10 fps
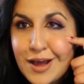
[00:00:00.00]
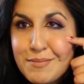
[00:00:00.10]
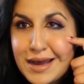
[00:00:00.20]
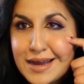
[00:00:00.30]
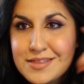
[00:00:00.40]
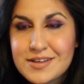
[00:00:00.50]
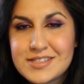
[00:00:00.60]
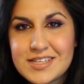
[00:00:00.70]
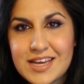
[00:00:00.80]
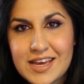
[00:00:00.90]
on my eye
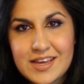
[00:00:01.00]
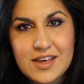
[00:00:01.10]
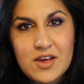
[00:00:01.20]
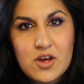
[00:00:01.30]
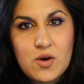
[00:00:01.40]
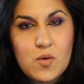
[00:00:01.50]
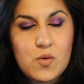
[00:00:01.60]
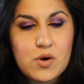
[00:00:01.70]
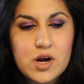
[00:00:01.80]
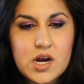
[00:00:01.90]
look today,
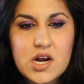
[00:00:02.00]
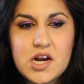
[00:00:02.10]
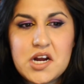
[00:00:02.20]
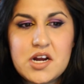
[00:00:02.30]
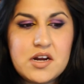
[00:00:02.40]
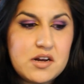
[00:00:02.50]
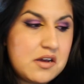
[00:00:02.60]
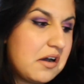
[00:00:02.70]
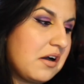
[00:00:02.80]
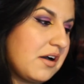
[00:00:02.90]
or
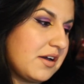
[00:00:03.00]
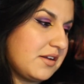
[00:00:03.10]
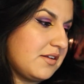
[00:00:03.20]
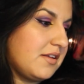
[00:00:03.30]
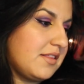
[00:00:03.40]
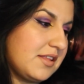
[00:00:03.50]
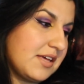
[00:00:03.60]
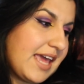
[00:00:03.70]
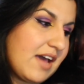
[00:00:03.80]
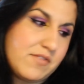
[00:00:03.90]
on
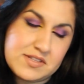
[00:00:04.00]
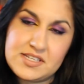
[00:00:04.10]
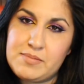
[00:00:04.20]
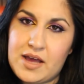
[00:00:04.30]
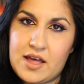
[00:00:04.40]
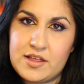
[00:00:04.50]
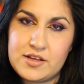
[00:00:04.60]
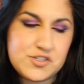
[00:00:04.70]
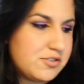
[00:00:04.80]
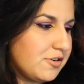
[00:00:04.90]
the Kat Von D
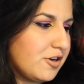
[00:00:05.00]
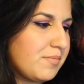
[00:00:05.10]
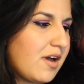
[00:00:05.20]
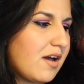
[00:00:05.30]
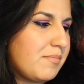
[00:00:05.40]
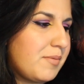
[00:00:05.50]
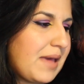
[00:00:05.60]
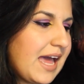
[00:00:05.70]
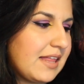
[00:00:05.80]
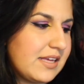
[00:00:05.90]
palette, Sugar Pop
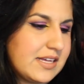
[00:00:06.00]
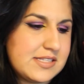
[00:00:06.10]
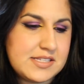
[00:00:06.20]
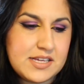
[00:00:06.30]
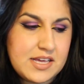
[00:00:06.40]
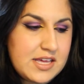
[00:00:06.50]
palette,